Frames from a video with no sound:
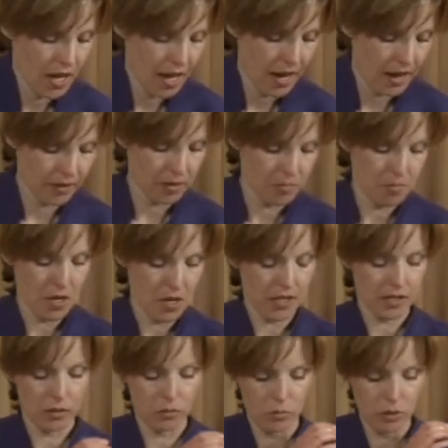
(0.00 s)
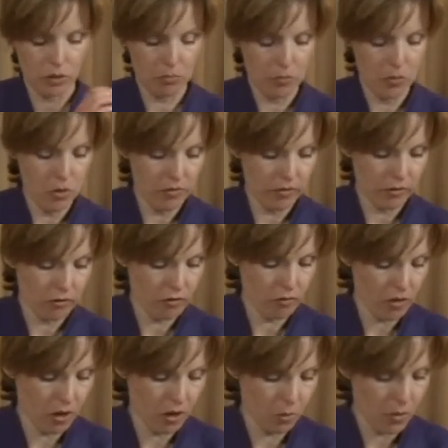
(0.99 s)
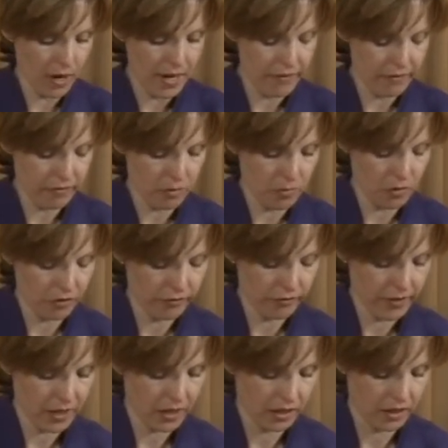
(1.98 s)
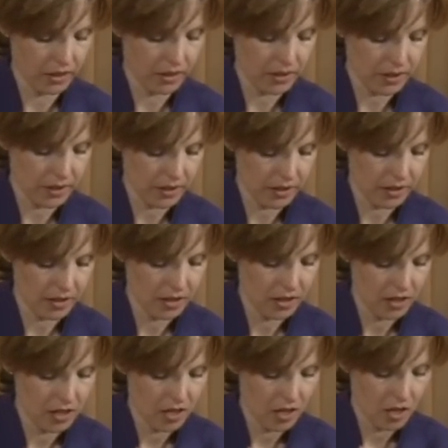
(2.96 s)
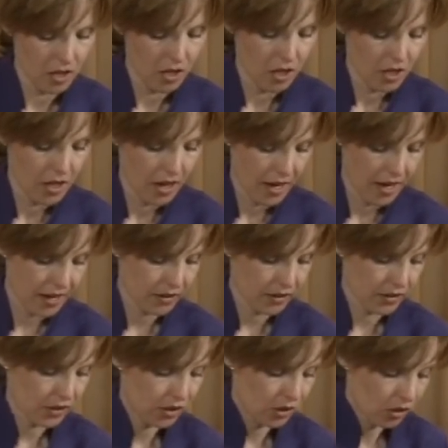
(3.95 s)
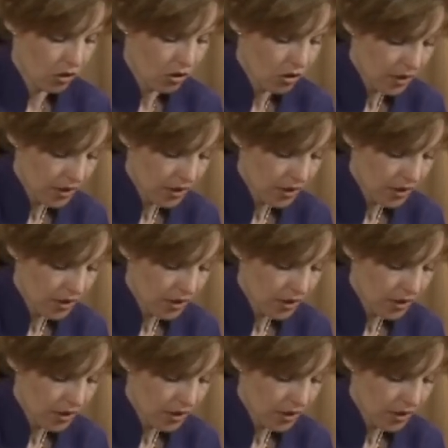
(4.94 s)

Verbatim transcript: And the muscle will move away from your fingers, and so long